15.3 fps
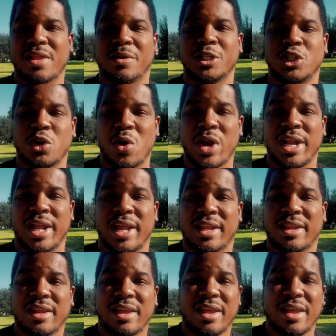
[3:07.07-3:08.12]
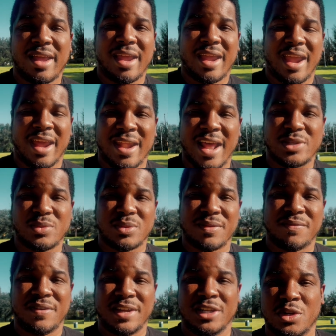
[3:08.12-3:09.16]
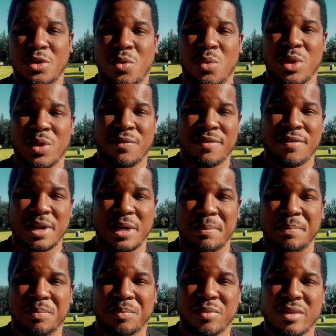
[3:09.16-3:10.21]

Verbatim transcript: they're enjoying it. And that's what the feet do when you feel them.